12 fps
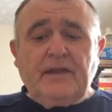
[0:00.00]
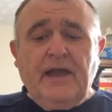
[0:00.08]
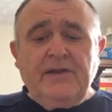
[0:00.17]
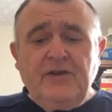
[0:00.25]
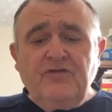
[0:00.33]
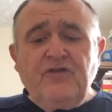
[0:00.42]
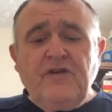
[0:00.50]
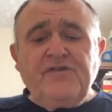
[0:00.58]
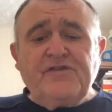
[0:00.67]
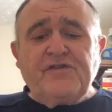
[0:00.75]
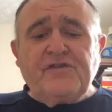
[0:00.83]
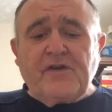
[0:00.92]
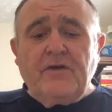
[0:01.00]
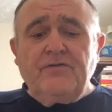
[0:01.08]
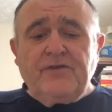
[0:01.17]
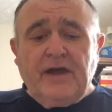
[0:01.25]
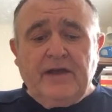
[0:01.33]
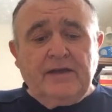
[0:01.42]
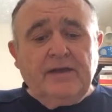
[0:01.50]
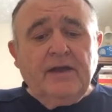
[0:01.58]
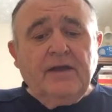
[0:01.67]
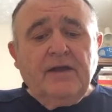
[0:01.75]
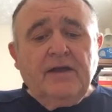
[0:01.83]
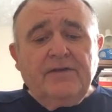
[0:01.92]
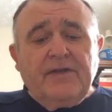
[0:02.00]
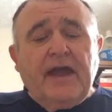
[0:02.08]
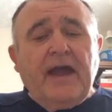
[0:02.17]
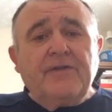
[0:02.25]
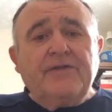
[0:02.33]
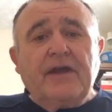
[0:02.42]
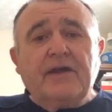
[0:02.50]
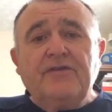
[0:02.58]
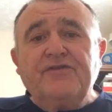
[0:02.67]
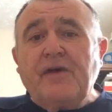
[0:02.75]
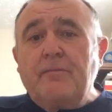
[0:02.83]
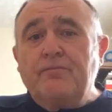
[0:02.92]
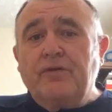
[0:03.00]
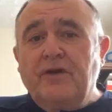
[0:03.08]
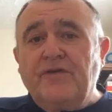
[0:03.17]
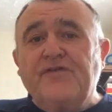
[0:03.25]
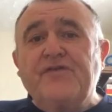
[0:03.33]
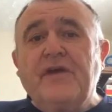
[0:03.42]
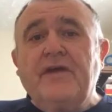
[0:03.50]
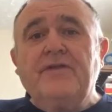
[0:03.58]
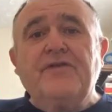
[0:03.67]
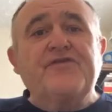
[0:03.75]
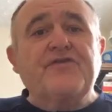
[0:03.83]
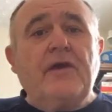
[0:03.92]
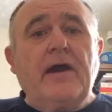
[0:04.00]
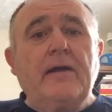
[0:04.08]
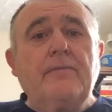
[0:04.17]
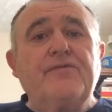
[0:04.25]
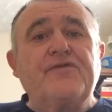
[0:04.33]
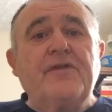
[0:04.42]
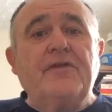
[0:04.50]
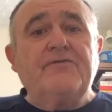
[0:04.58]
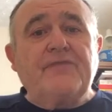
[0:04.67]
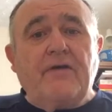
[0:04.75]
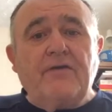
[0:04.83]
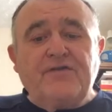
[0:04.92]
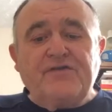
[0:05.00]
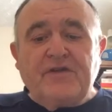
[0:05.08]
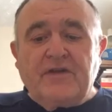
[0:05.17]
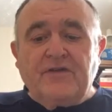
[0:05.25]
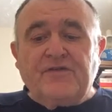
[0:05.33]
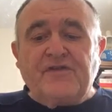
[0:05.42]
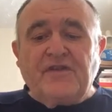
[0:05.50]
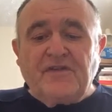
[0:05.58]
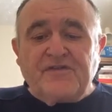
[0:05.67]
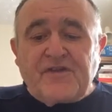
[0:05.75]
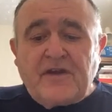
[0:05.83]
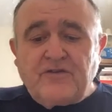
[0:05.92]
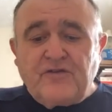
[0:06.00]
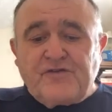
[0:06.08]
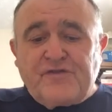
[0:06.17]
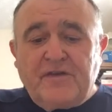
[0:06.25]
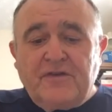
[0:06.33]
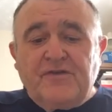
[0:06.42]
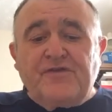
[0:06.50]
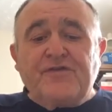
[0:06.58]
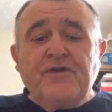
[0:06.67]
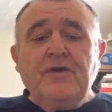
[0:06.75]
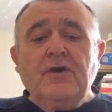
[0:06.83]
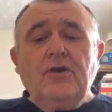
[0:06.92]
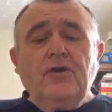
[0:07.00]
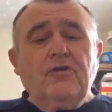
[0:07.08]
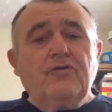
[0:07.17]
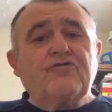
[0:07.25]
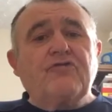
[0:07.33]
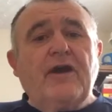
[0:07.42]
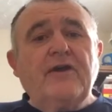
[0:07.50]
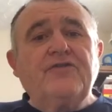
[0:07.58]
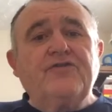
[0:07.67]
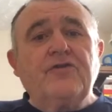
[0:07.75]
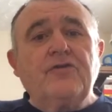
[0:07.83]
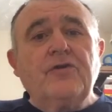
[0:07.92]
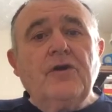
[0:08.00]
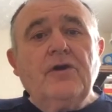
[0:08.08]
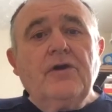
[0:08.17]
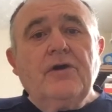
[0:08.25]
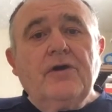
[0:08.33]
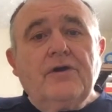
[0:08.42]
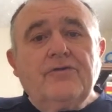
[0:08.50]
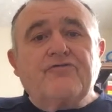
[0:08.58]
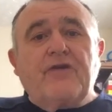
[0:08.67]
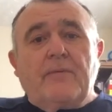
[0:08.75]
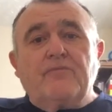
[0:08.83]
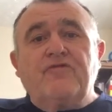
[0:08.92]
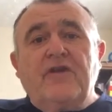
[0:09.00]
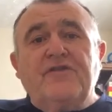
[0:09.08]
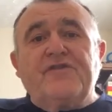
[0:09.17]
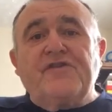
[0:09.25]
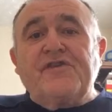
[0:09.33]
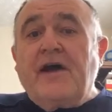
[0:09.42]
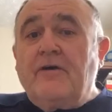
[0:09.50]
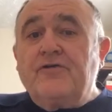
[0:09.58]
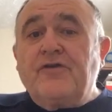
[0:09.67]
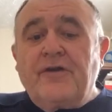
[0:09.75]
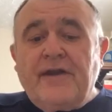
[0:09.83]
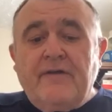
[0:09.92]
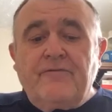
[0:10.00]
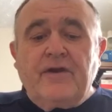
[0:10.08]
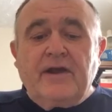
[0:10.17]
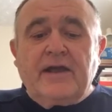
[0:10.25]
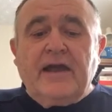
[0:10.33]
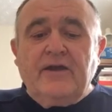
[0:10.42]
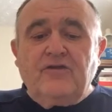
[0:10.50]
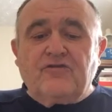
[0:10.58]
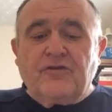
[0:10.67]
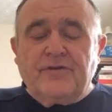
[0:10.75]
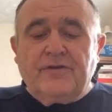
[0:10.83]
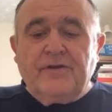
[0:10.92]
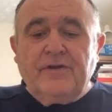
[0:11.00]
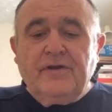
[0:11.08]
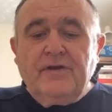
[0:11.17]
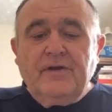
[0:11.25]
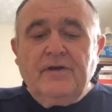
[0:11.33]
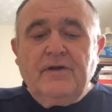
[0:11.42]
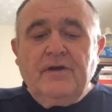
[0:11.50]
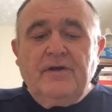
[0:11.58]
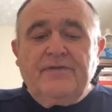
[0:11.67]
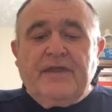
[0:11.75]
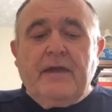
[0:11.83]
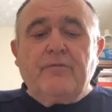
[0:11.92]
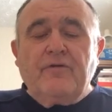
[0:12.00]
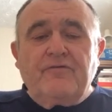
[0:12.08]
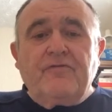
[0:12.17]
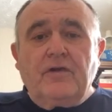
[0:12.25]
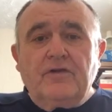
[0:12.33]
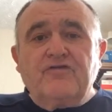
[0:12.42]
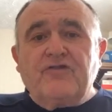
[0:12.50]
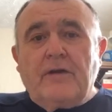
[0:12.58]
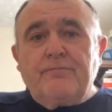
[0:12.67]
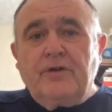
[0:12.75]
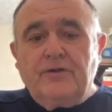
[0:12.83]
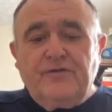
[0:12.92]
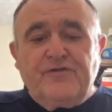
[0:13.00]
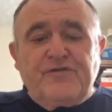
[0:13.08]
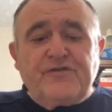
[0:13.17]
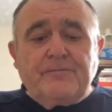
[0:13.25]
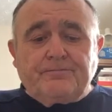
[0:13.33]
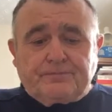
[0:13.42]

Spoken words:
And in Jesus' own day, they had their contemporaries in the scribes and the Pharisees and the Sadducees who tried to trap Jesus out on every occasion. They were false shepherds,